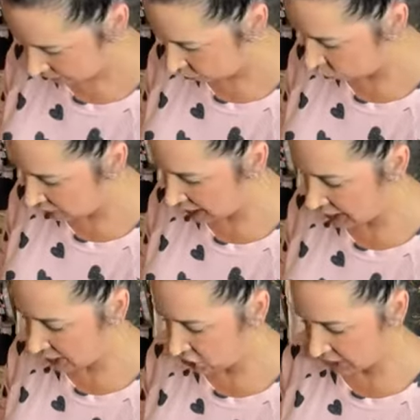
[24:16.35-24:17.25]

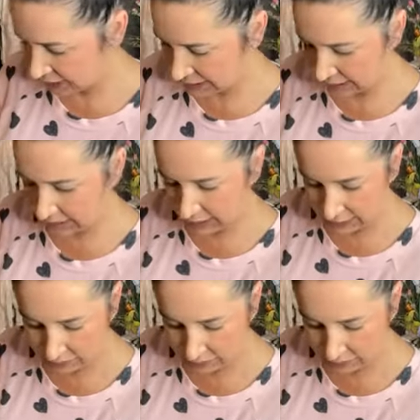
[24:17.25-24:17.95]
Regency.